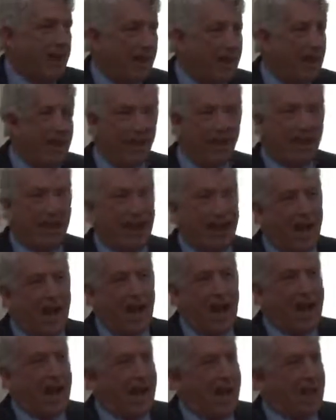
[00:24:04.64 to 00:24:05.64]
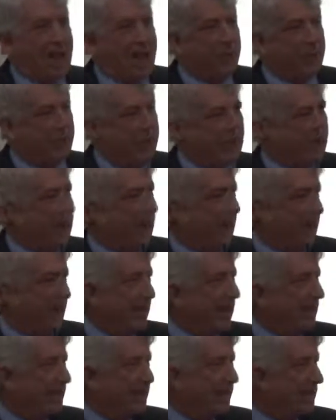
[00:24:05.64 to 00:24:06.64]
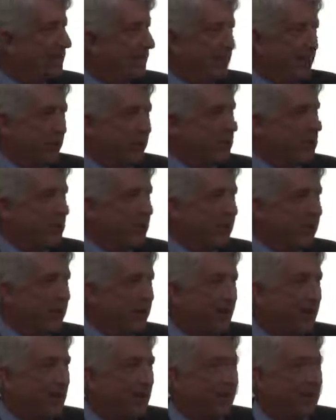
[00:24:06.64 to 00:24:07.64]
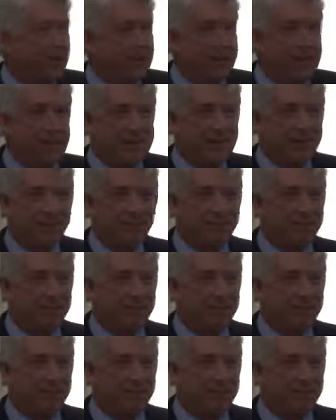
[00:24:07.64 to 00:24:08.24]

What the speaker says: Yeah. When I got in first week in office,